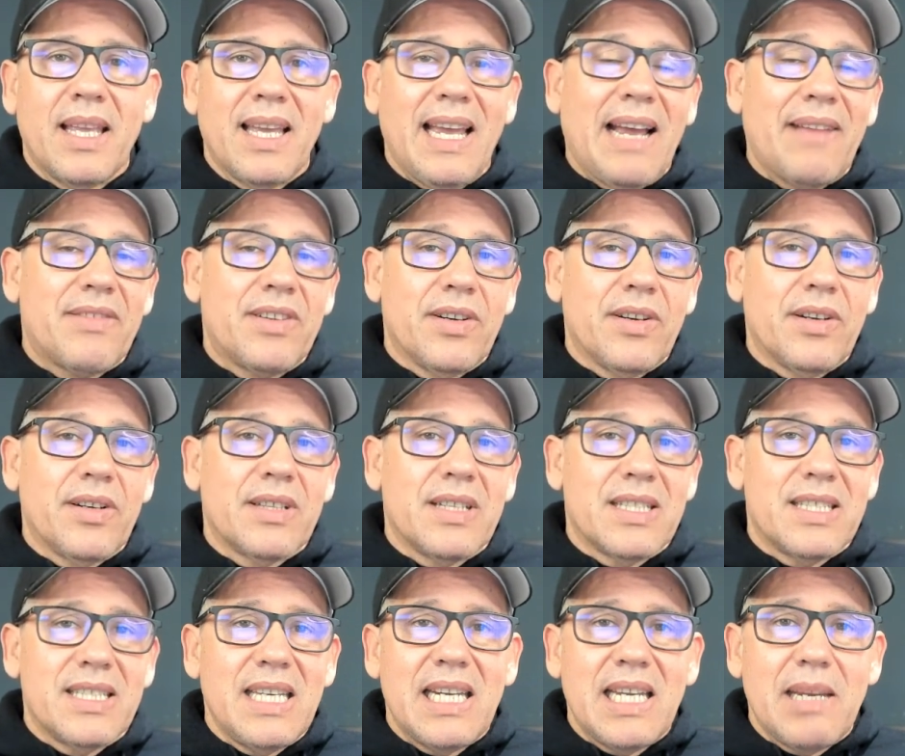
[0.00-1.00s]
After the
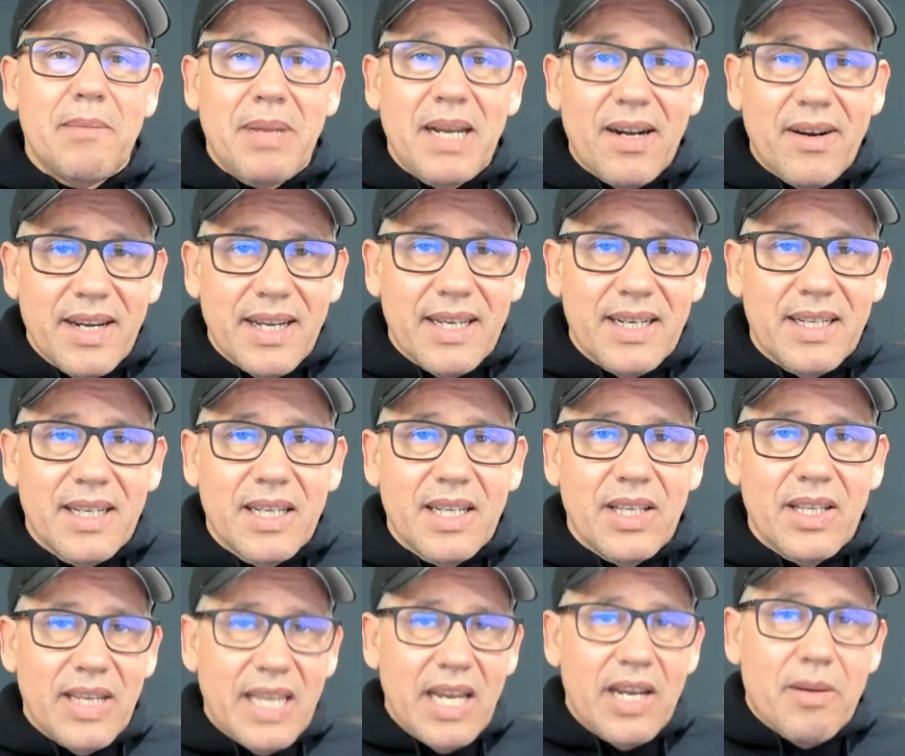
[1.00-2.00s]
CD period,
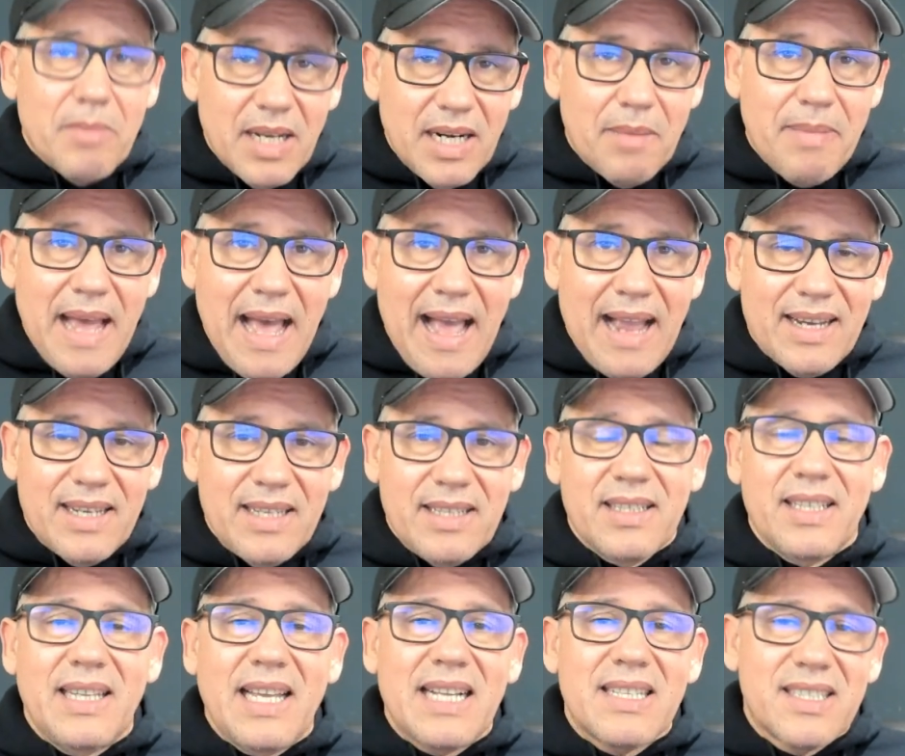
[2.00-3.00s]
you get your money back,
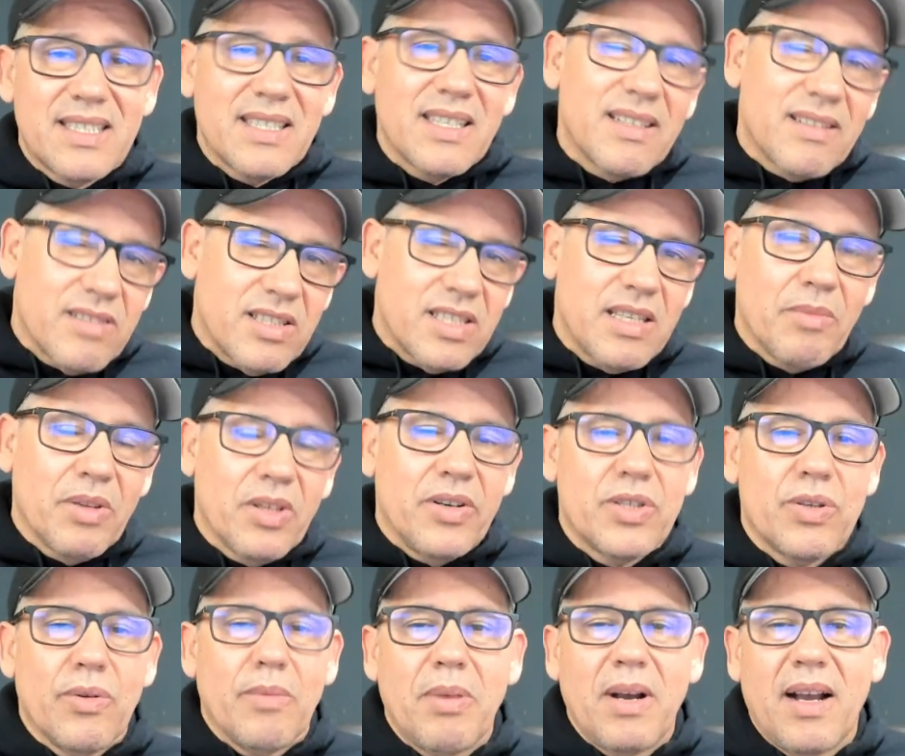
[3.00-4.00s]
and that's similar
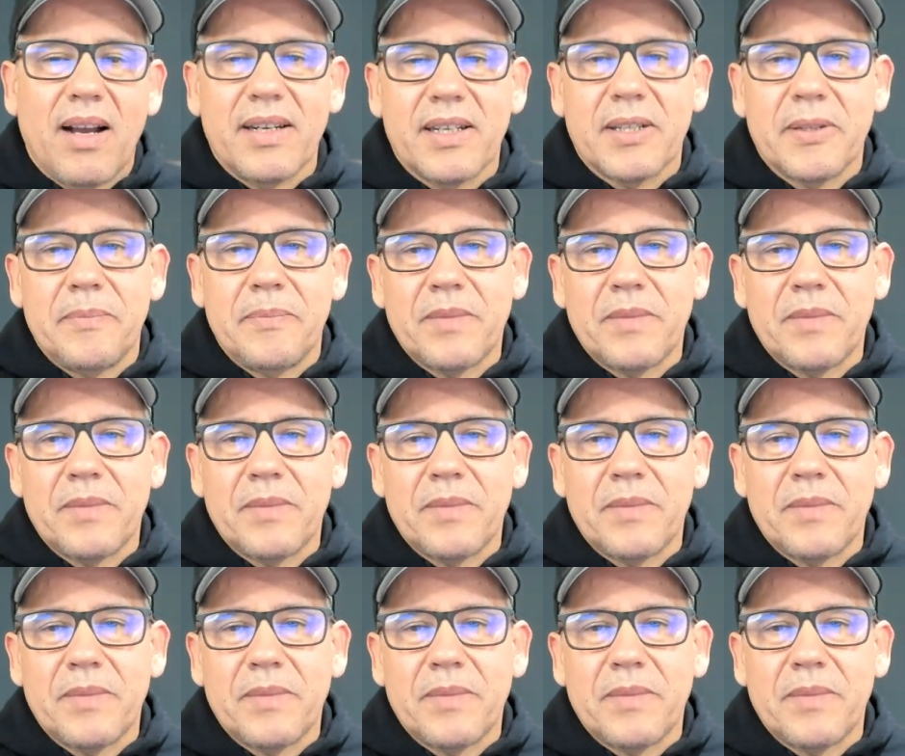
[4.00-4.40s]
to a bond.